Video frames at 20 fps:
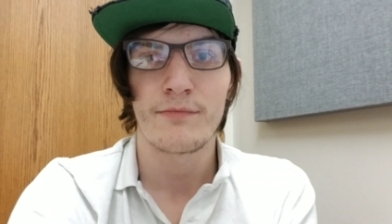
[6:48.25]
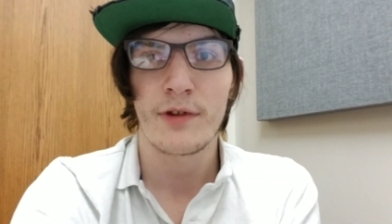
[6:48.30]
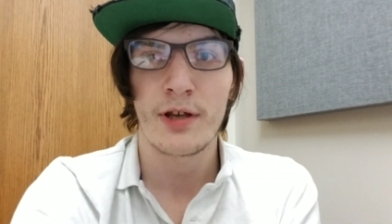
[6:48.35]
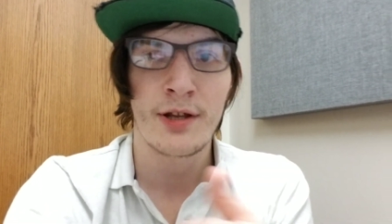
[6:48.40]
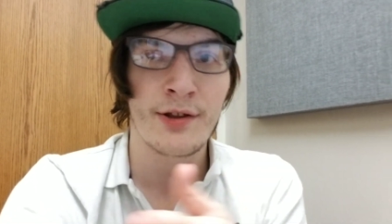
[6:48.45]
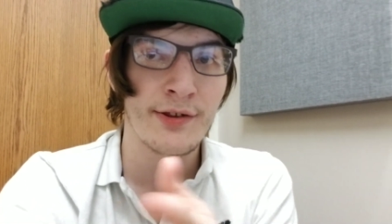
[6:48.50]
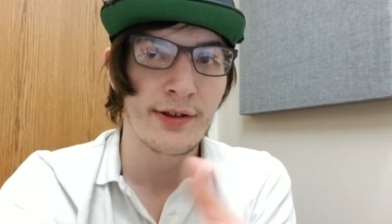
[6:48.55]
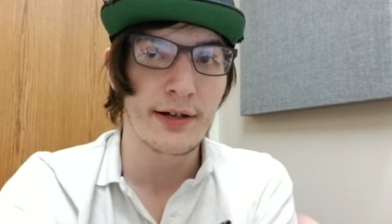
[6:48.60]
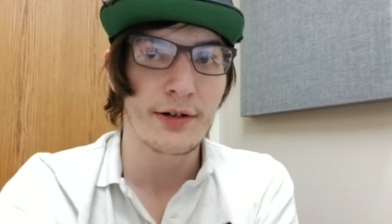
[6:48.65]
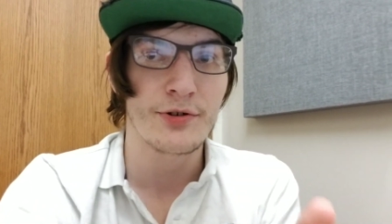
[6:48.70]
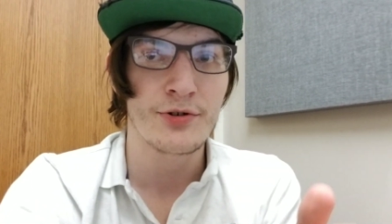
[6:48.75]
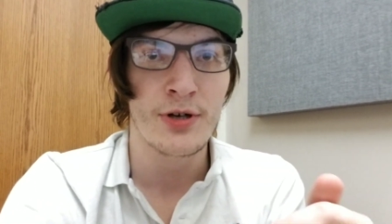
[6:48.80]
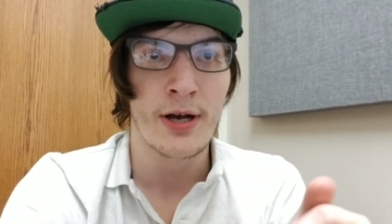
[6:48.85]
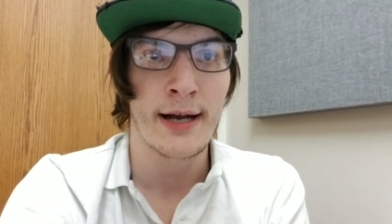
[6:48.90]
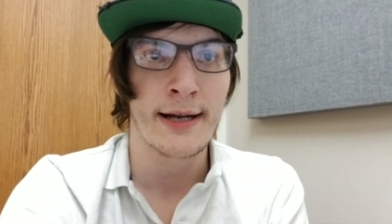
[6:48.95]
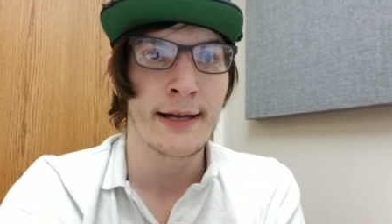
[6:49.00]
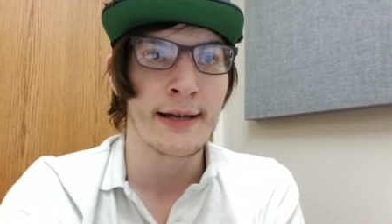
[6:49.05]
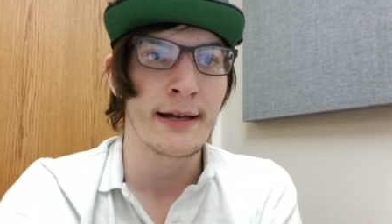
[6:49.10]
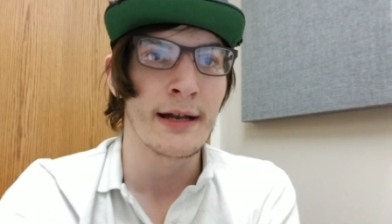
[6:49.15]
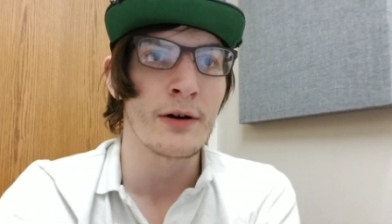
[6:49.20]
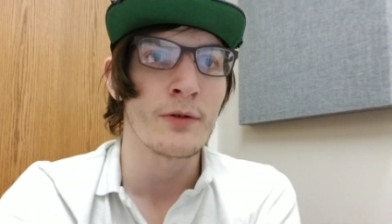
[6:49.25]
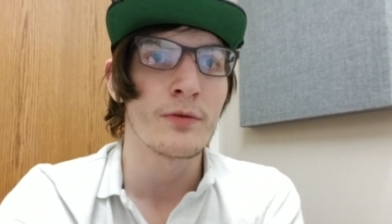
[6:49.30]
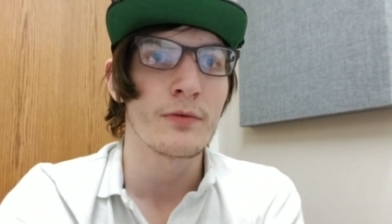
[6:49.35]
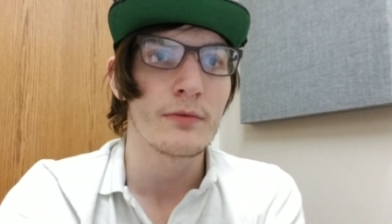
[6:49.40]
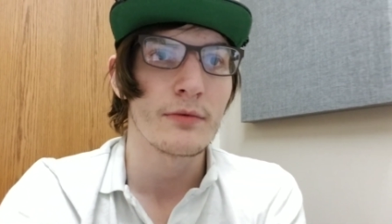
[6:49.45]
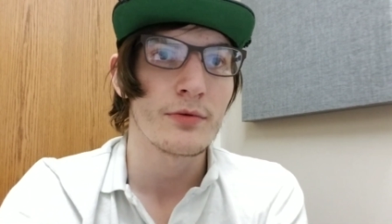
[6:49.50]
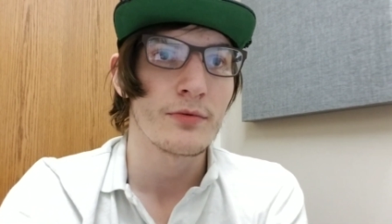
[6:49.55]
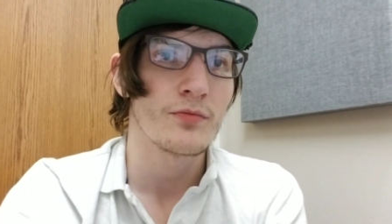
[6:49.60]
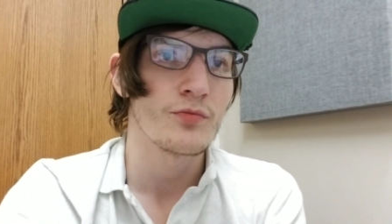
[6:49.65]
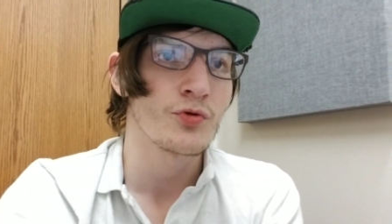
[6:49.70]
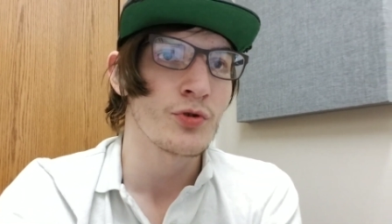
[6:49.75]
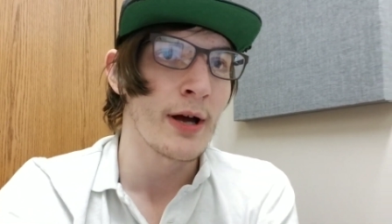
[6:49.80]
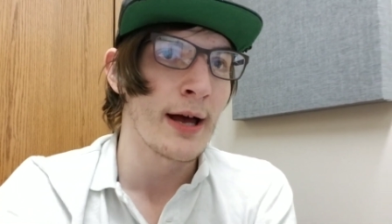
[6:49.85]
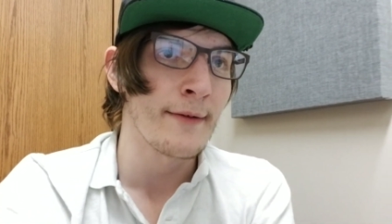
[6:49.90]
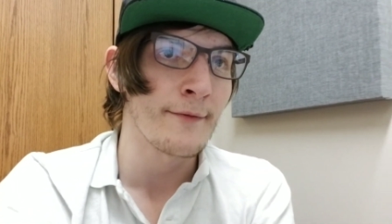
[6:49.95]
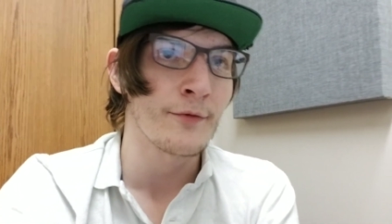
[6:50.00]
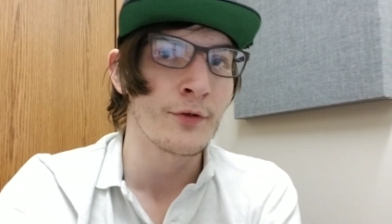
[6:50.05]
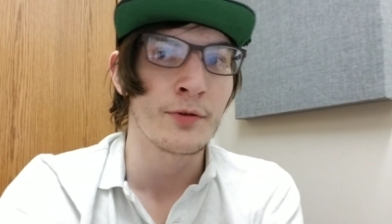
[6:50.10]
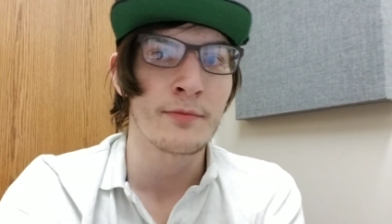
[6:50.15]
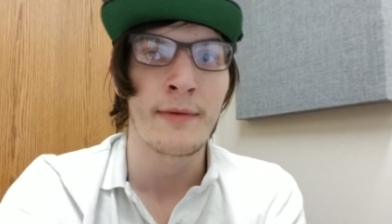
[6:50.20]
consider trying it out. Try
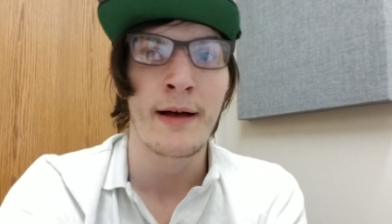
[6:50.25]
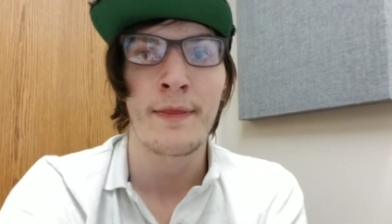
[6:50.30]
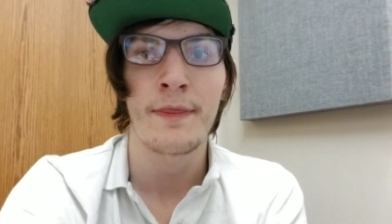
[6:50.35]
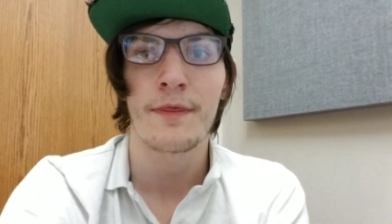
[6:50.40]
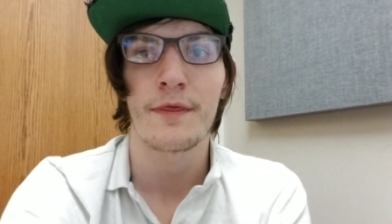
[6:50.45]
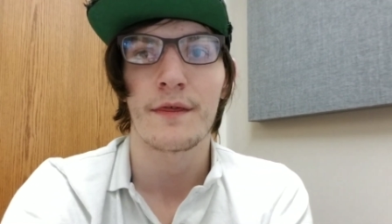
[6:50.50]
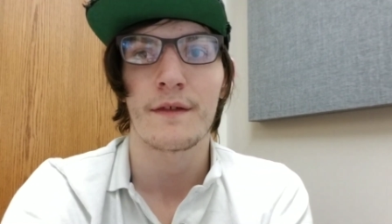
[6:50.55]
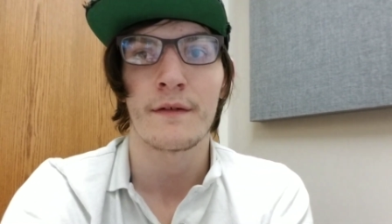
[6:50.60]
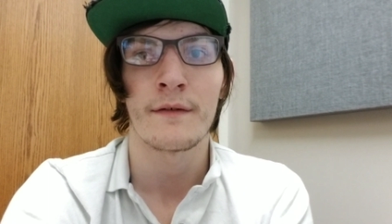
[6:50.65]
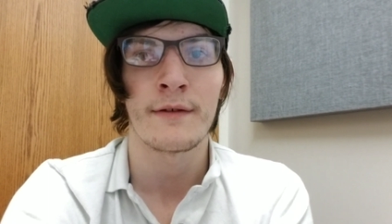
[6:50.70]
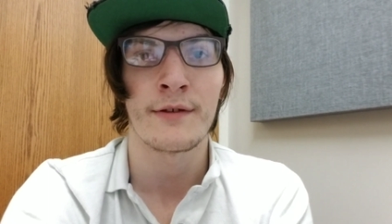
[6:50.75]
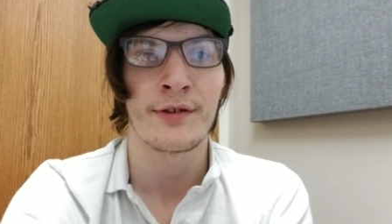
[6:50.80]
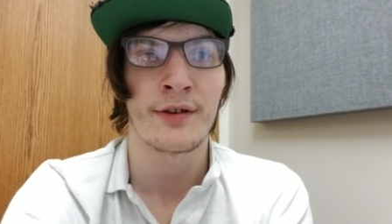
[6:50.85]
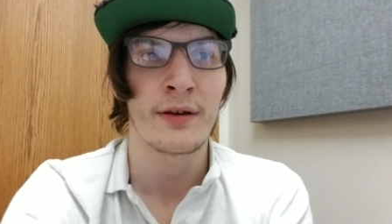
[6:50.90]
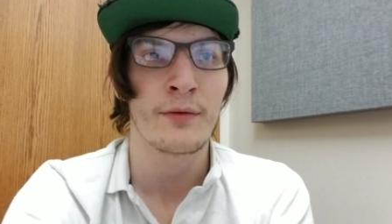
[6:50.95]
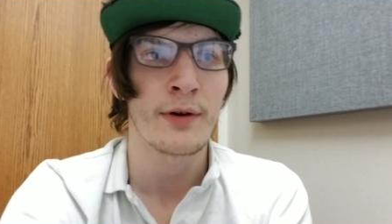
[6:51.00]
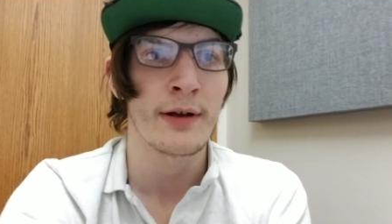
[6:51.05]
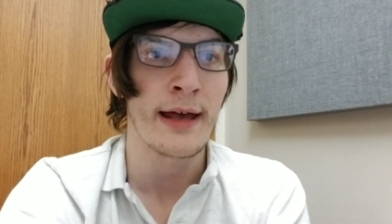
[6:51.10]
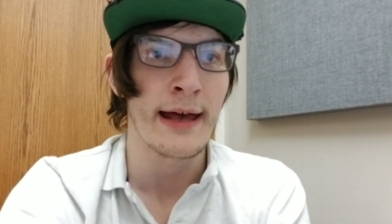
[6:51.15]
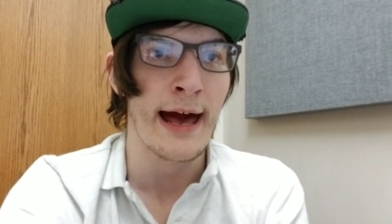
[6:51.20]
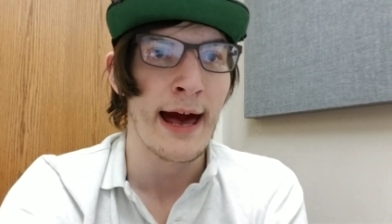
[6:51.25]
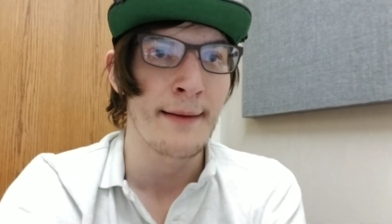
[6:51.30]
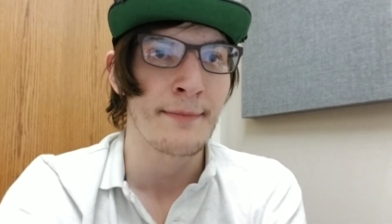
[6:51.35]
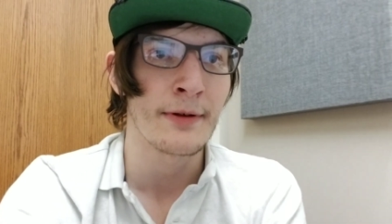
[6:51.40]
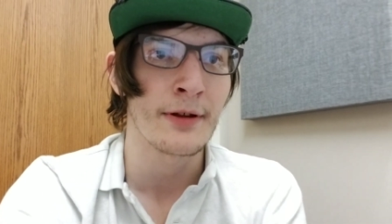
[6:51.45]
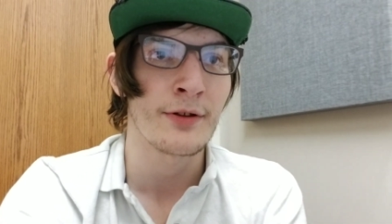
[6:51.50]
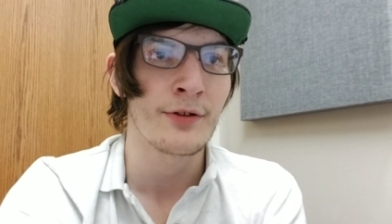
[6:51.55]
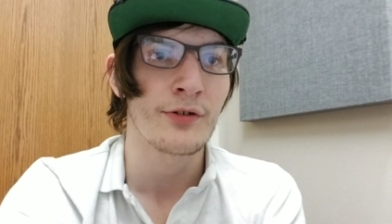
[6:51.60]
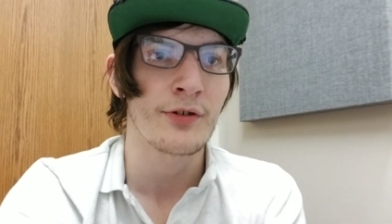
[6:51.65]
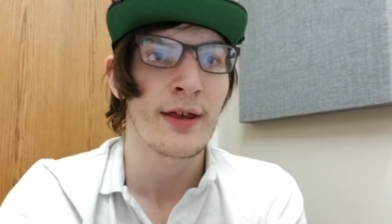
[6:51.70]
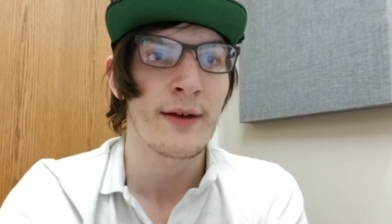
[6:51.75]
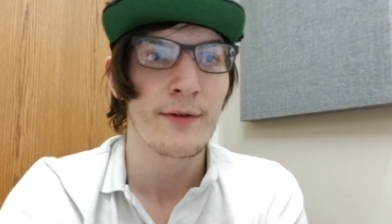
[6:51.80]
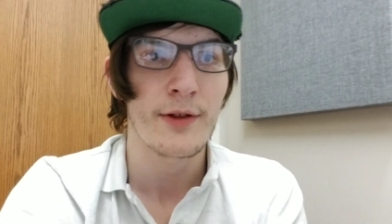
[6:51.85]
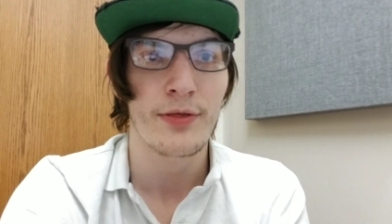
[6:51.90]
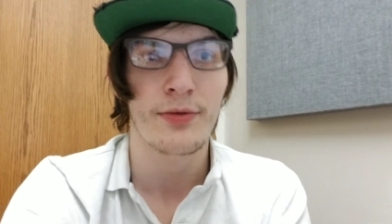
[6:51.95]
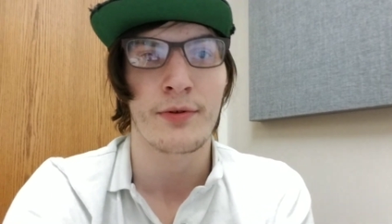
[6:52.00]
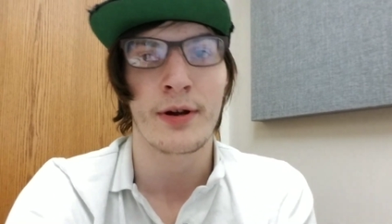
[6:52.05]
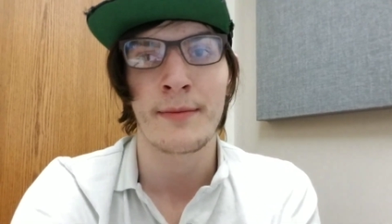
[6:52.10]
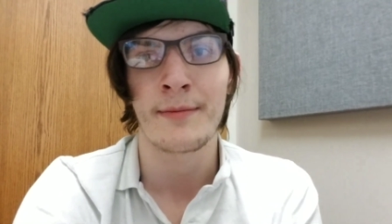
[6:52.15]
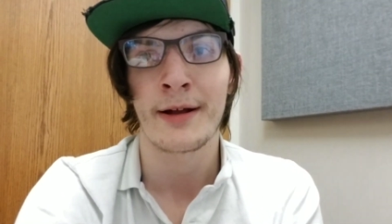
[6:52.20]
it for a month. See what happens. Give it
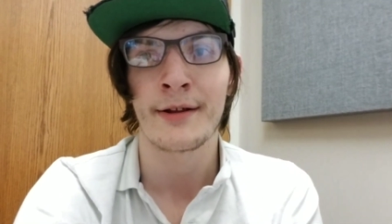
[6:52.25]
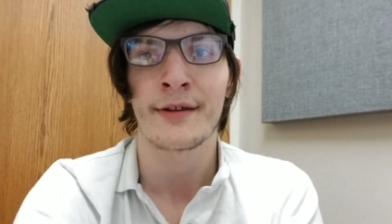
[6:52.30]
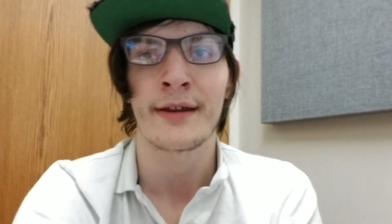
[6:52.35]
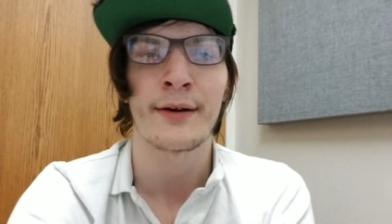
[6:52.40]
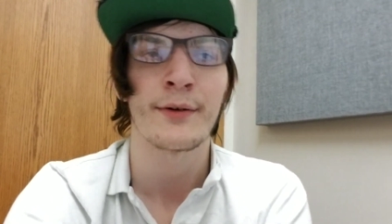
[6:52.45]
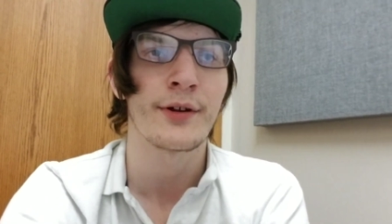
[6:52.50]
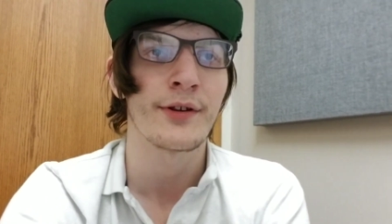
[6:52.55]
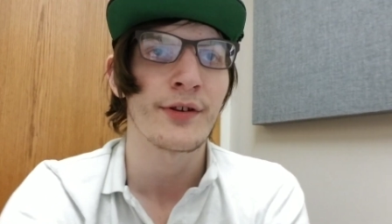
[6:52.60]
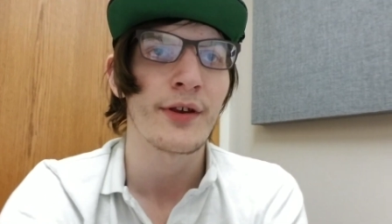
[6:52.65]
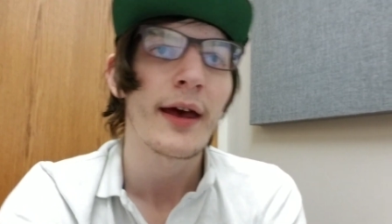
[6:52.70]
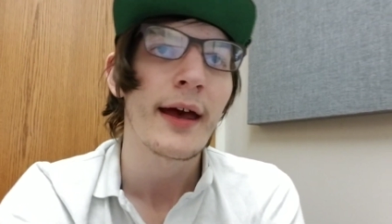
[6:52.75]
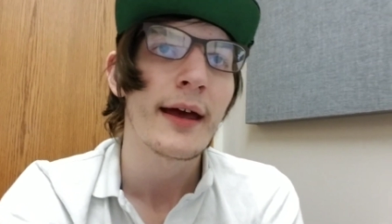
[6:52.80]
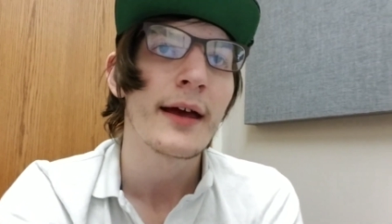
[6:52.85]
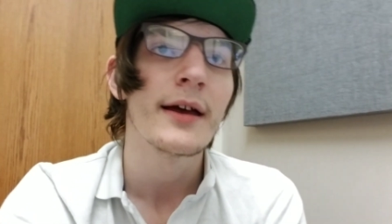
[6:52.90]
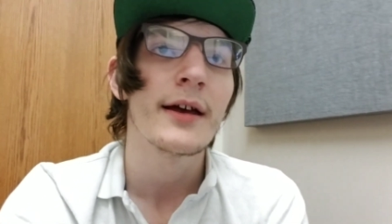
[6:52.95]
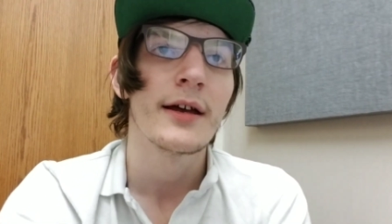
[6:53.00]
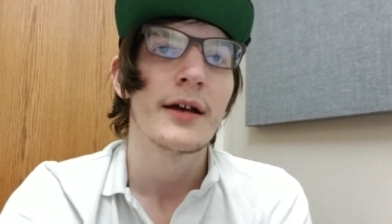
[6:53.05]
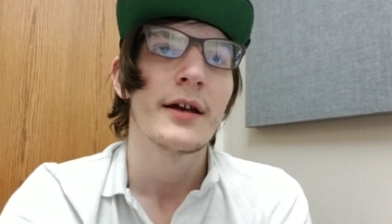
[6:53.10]
3 months, I would say.